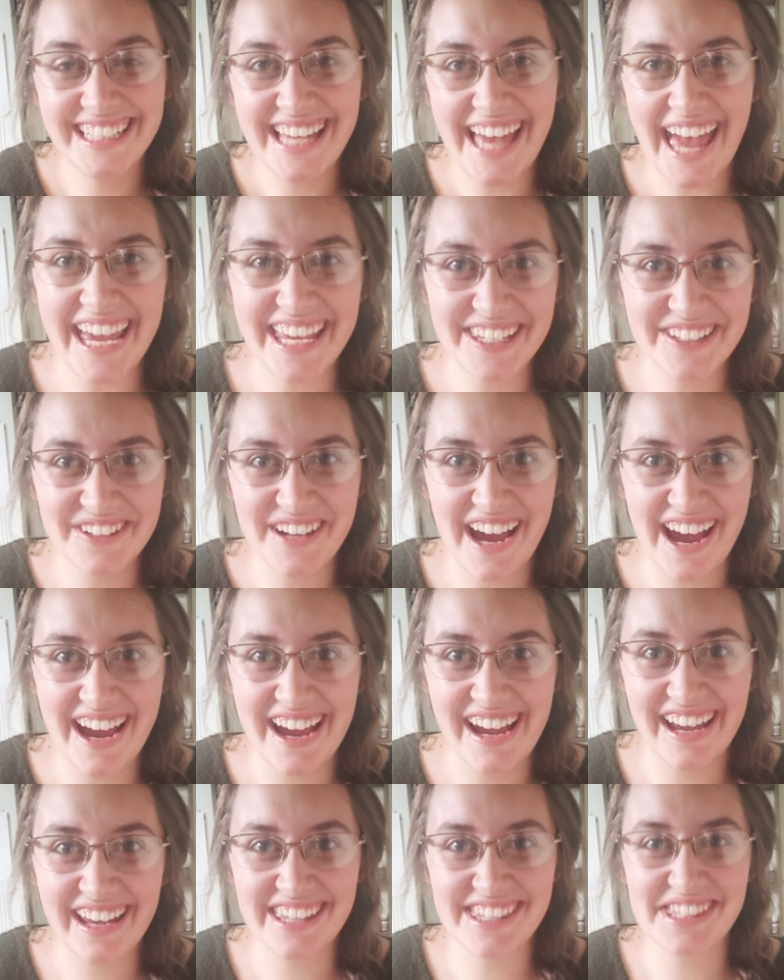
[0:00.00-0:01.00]
Hey, you
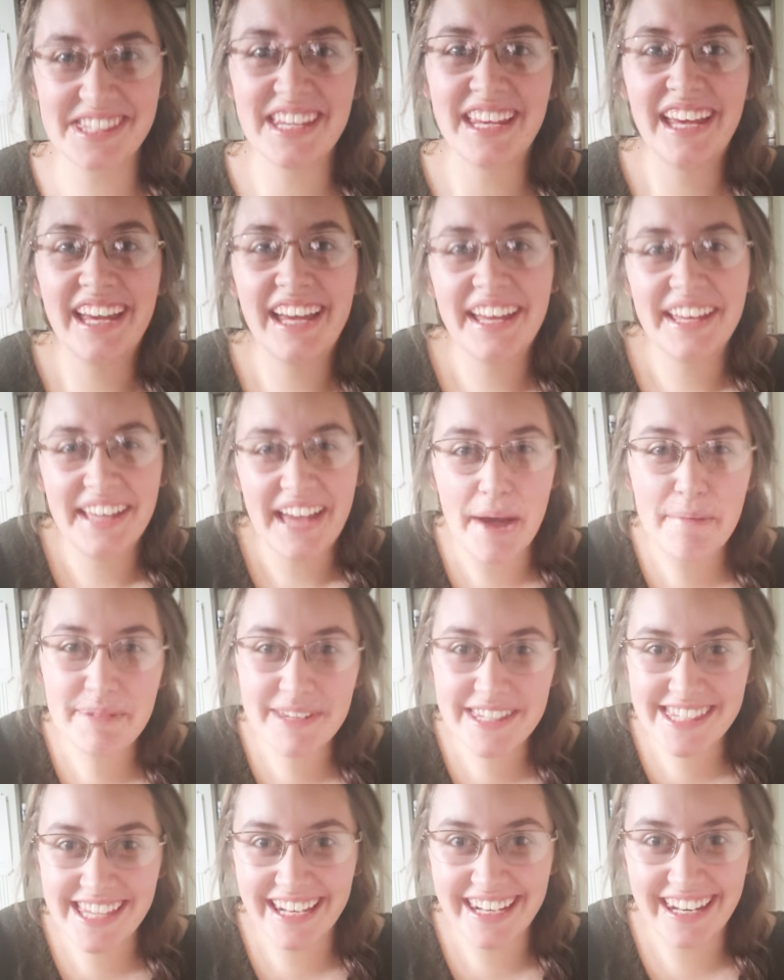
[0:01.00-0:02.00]
guys.
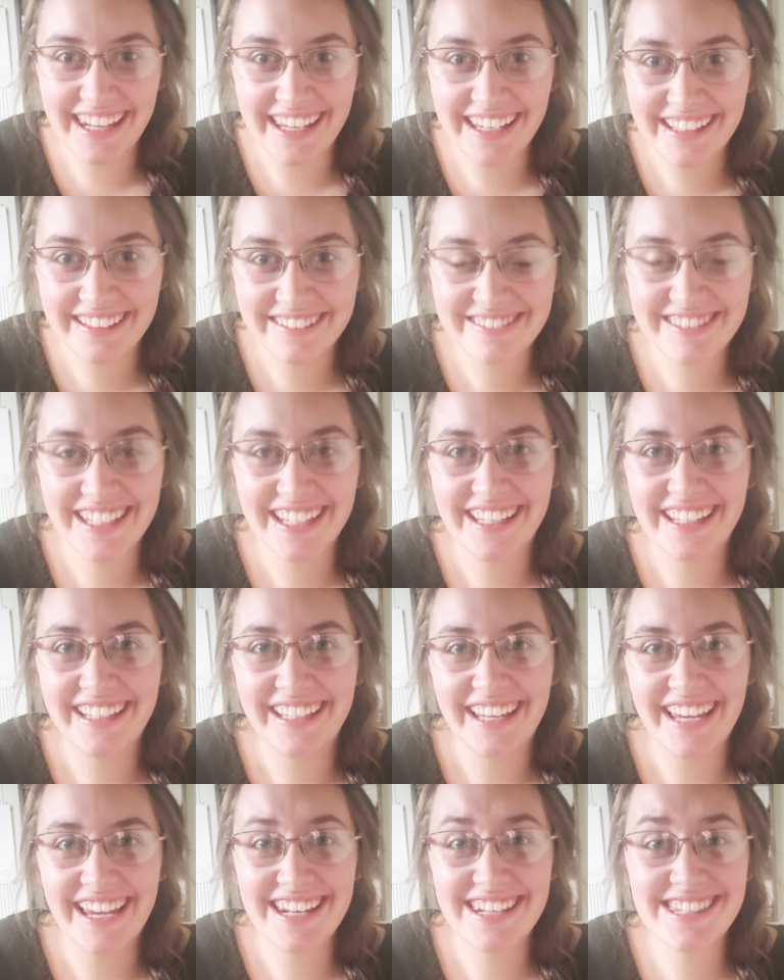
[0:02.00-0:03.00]
Happy Sunday.
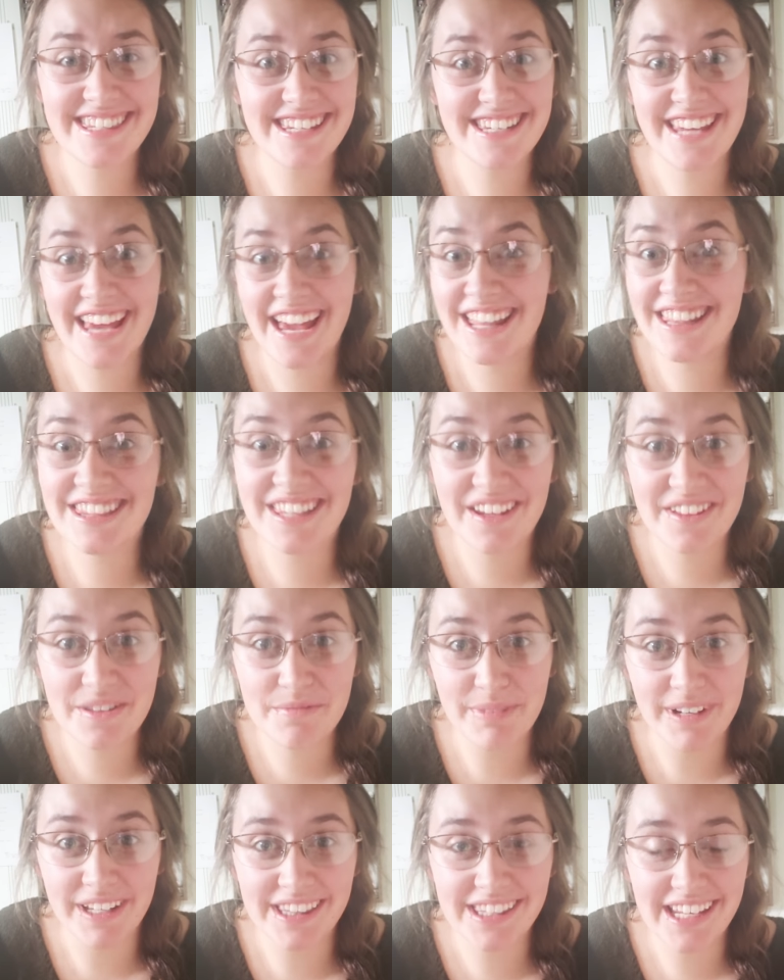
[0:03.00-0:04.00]
It is the 10th of the
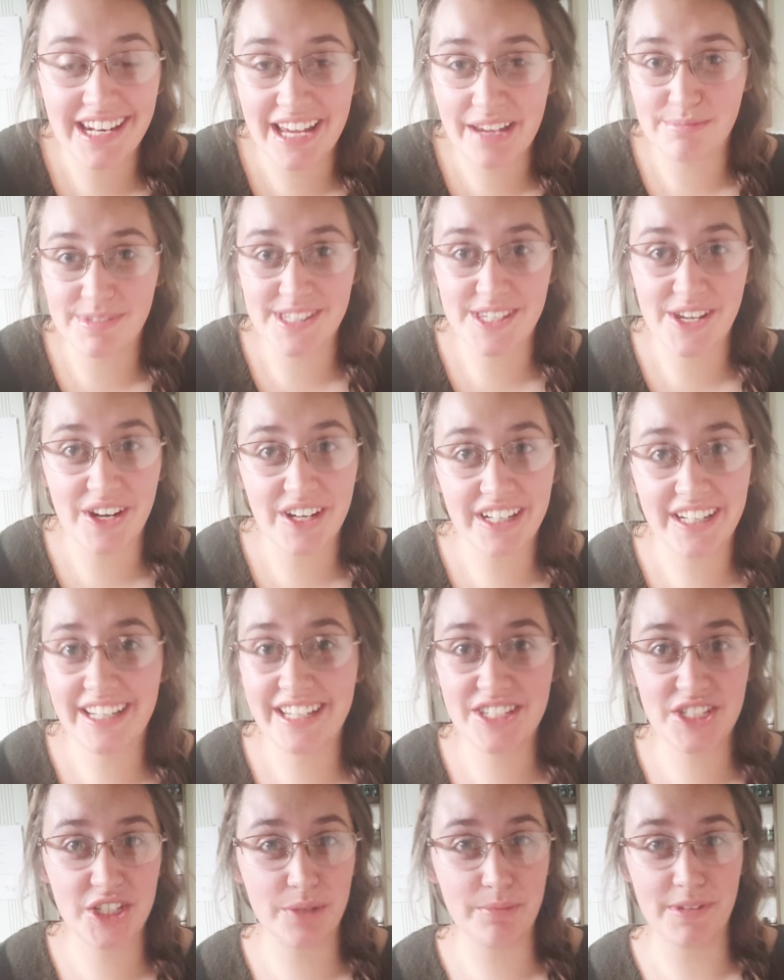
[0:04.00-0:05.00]
month, and I am sorry
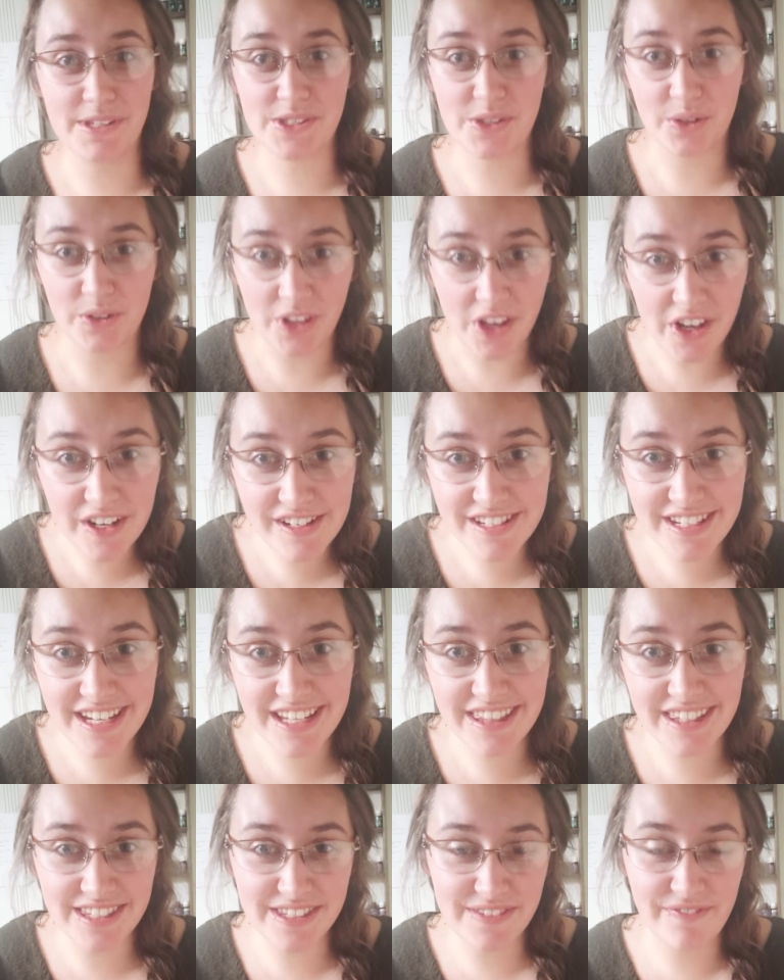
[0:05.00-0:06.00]
it took me so long to
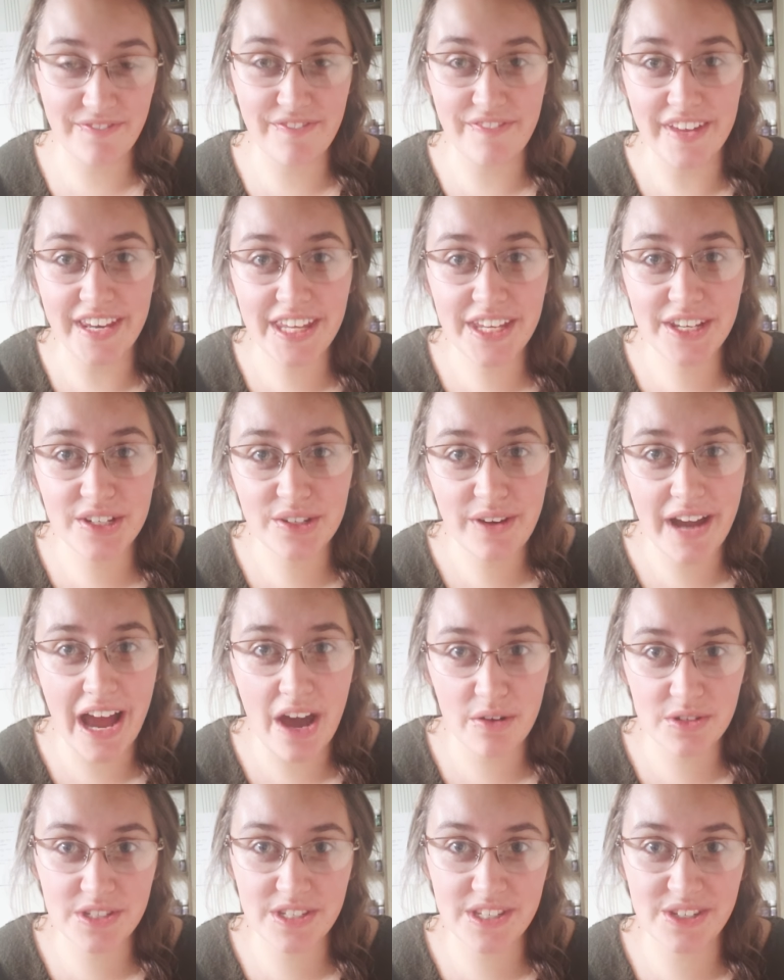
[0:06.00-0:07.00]
get this video
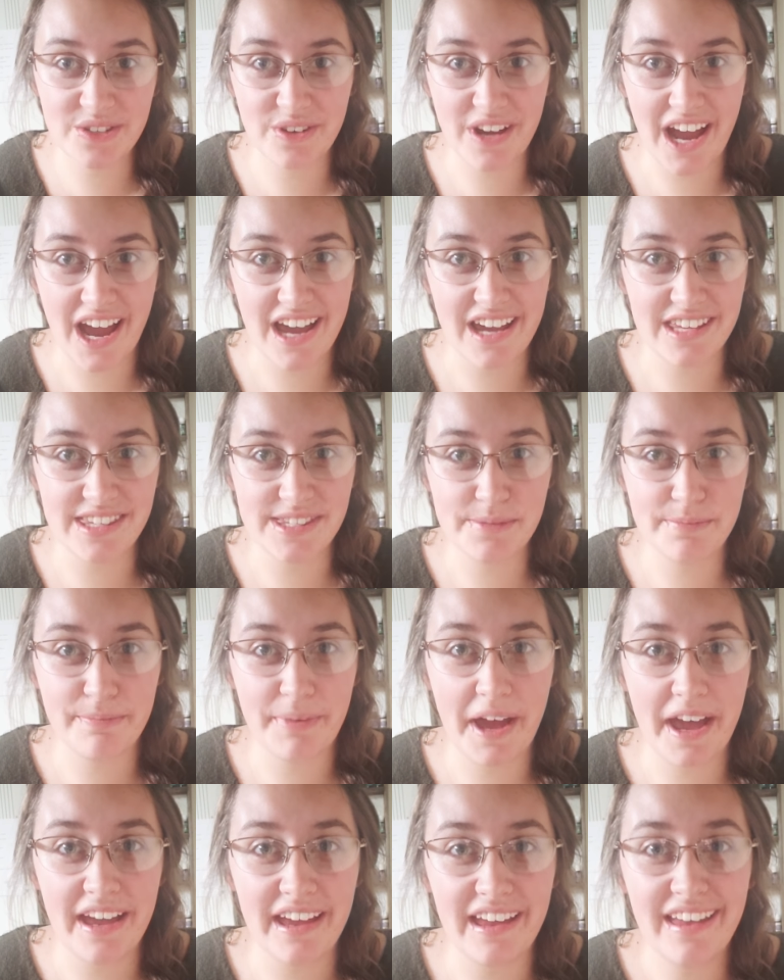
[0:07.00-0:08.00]
out to you guys,
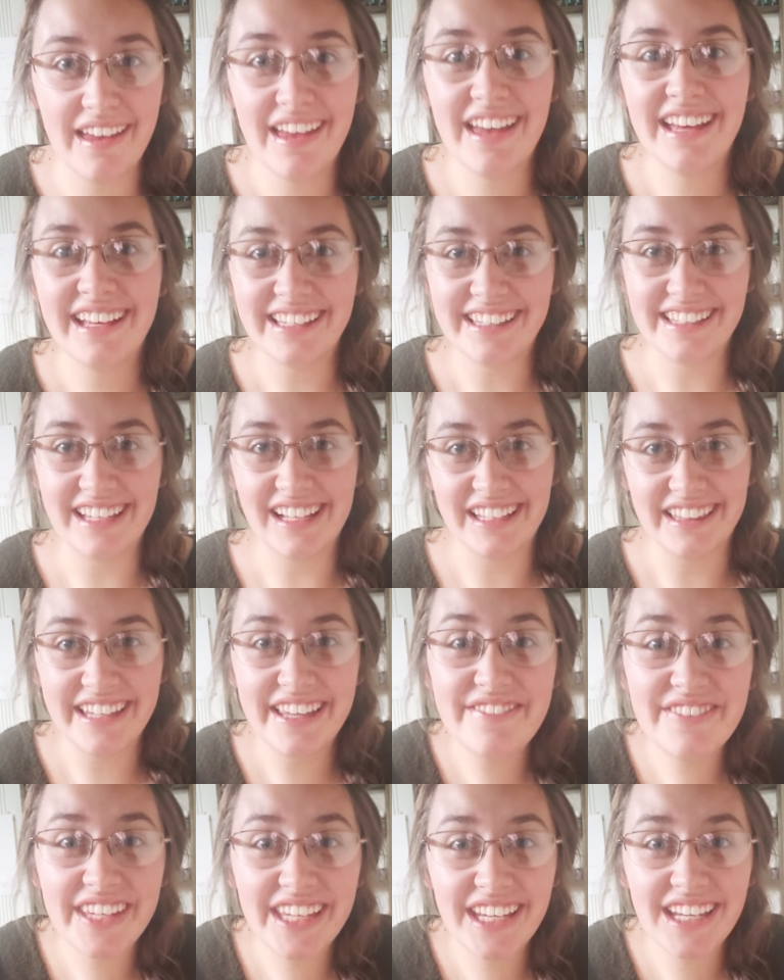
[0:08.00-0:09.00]
but Young
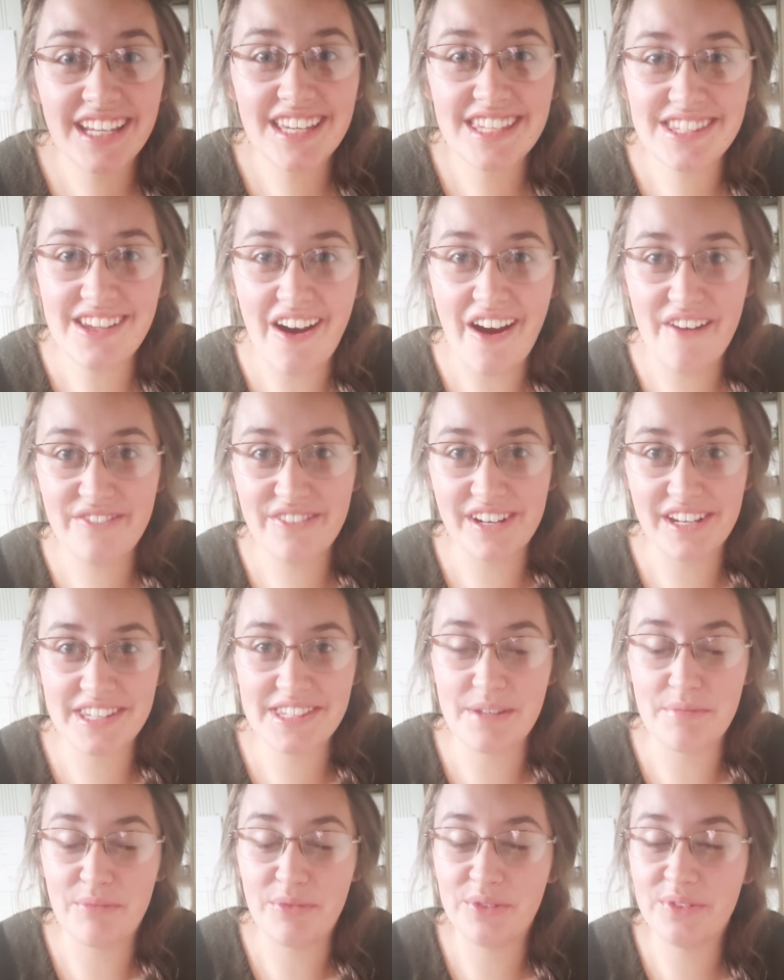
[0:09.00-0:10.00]
Living is offering
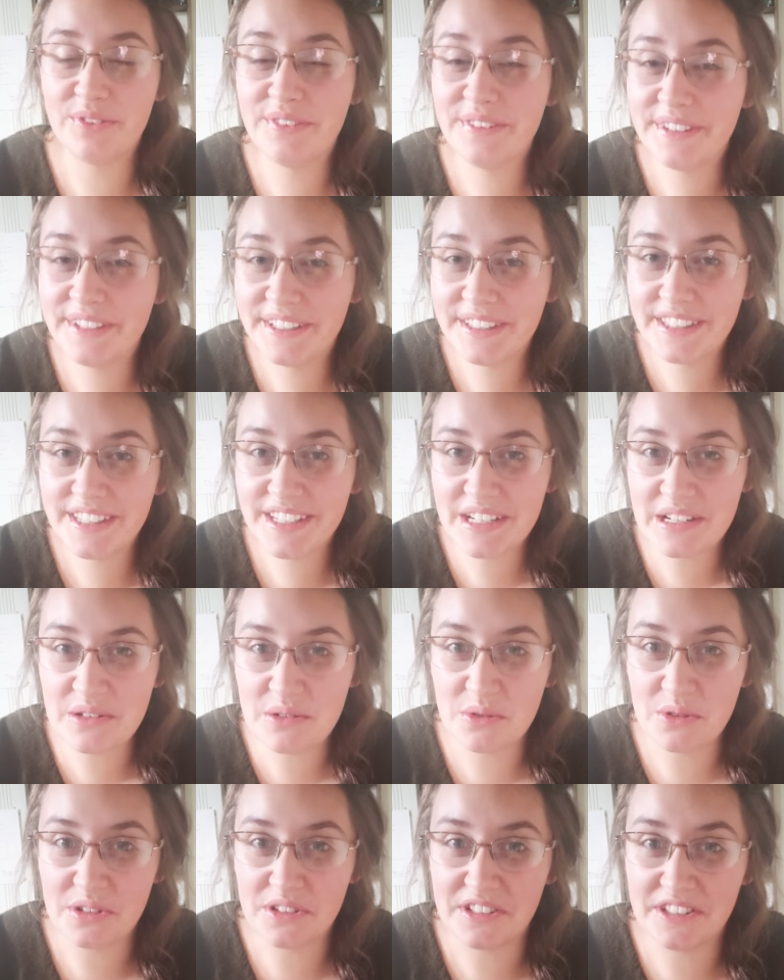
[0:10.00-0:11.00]
some really
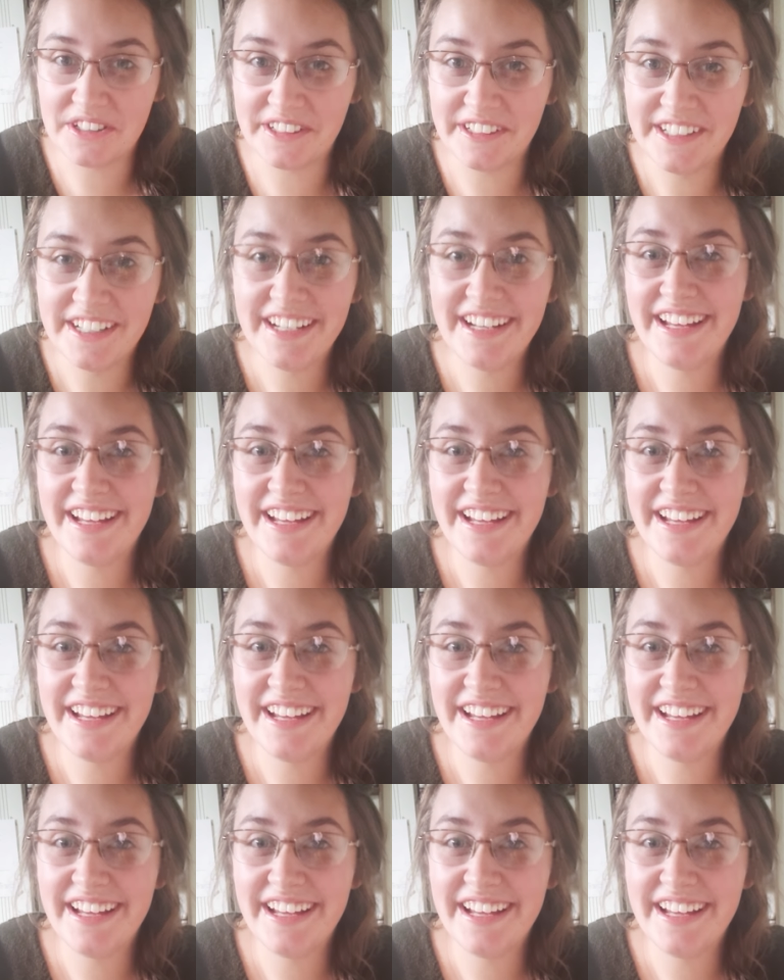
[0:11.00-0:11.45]
cool